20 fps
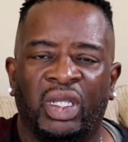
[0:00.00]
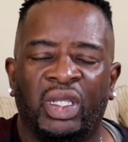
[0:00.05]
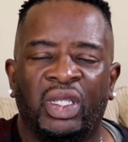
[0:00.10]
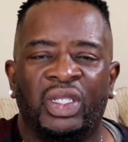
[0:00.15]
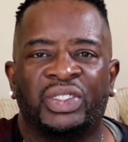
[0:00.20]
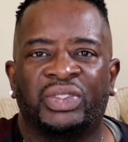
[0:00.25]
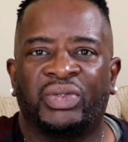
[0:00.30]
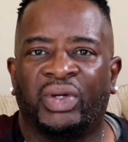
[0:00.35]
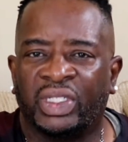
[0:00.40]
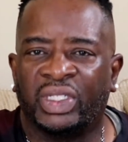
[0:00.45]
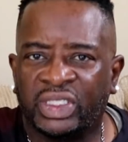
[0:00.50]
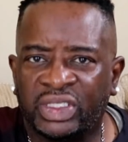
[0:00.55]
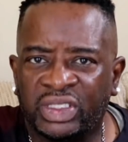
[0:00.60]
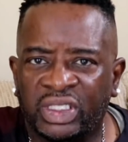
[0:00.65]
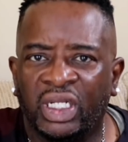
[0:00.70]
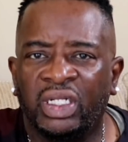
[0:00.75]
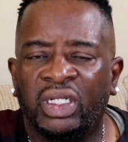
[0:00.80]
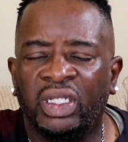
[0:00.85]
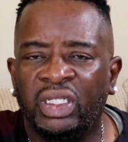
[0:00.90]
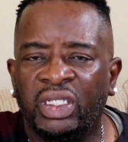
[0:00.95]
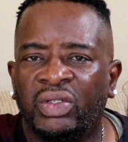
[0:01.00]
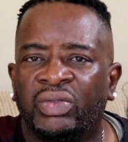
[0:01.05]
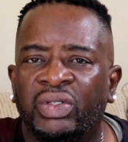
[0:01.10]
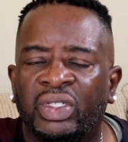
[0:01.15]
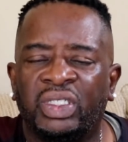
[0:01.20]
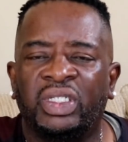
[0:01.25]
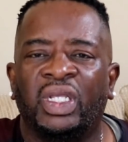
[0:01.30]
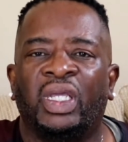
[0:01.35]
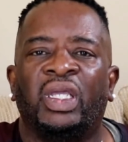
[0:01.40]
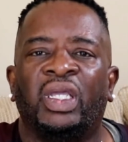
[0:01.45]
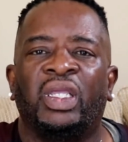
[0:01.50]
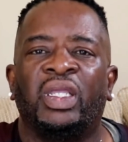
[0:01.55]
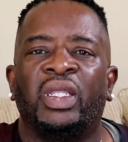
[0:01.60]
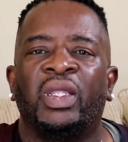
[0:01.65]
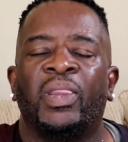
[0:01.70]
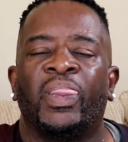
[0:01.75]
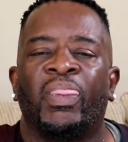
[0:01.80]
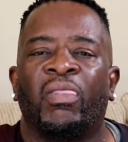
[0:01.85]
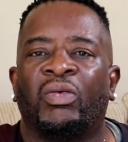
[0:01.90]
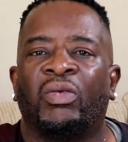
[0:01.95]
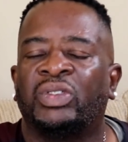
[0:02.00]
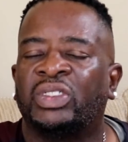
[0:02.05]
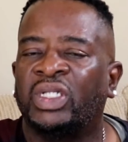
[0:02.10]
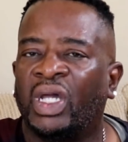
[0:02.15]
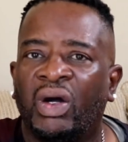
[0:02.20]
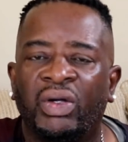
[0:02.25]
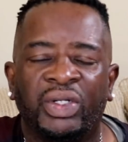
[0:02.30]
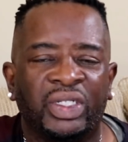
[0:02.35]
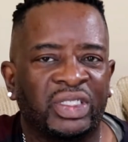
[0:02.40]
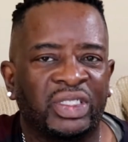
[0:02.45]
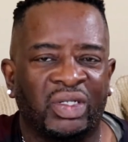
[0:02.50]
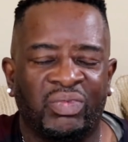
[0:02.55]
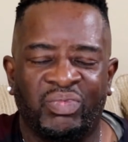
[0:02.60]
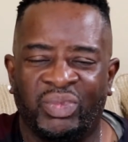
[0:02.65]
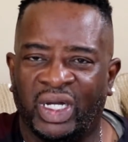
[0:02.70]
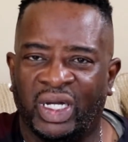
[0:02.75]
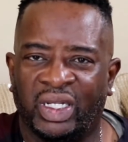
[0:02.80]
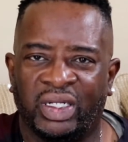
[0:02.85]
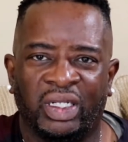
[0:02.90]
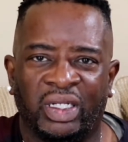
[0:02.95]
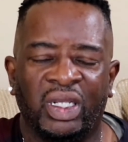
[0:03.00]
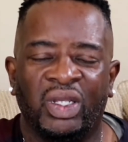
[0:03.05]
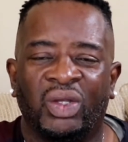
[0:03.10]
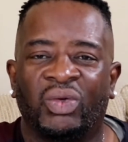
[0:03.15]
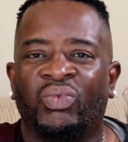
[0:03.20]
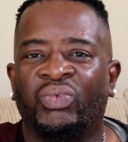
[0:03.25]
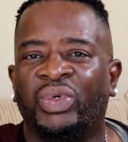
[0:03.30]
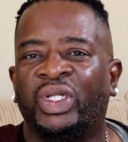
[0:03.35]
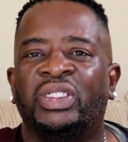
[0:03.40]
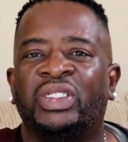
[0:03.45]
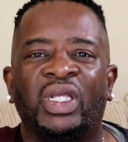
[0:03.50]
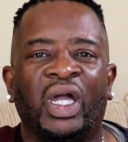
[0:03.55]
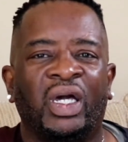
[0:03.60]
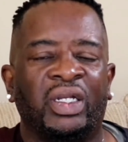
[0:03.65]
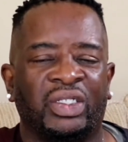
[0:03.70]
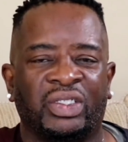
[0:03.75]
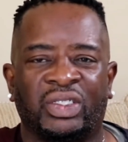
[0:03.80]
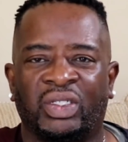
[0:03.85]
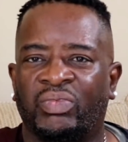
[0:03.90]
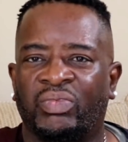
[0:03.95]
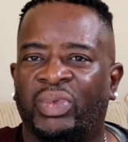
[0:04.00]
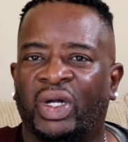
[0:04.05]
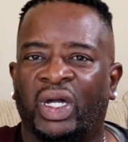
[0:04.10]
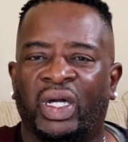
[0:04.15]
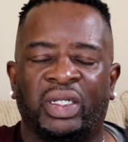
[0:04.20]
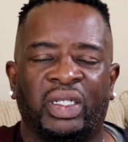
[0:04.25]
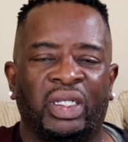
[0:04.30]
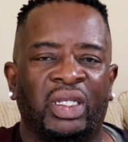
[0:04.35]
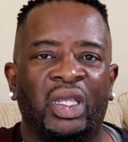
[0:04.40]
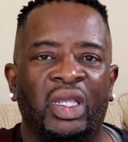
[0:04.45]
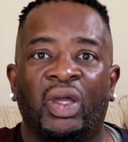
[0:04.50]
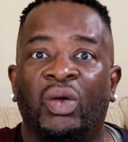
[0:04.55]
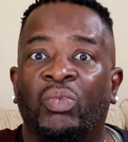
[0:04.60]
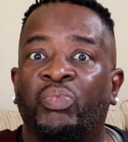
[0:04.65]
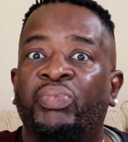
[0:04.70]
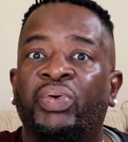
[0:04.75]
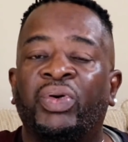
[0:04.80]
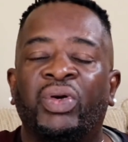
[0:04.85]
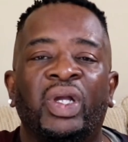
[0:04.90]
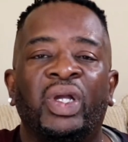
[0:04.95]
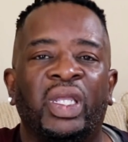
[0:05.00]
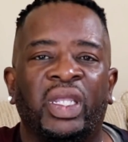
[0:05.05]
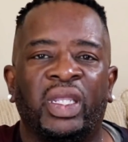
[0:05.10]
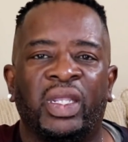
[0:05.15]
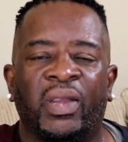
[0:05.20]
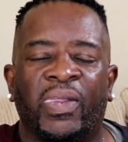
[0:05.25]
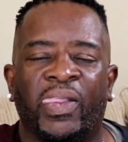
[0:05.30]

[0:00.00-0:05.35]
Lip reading: So I say to you today, talk to somebody, reach out to somebody, pray,